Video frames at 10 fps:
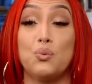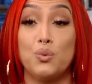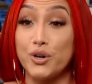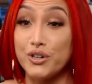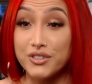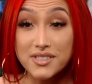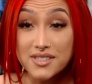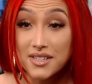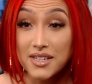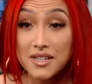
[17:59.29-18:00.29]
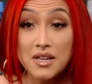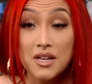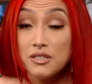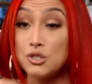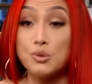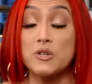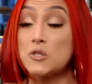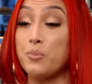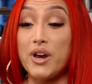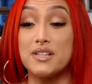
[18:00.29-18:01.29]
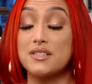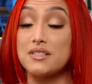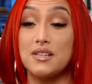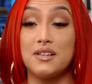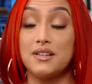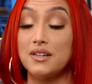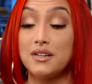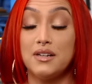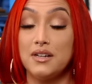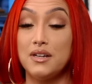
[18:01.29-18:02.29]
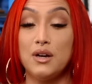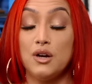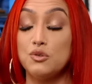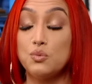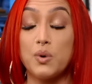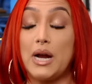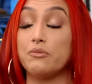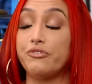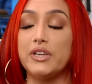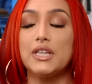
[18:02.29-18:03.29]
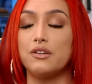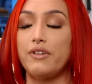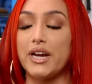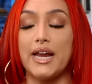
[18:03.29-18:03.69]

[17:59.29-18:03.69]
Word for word: words to express what I'm feeling right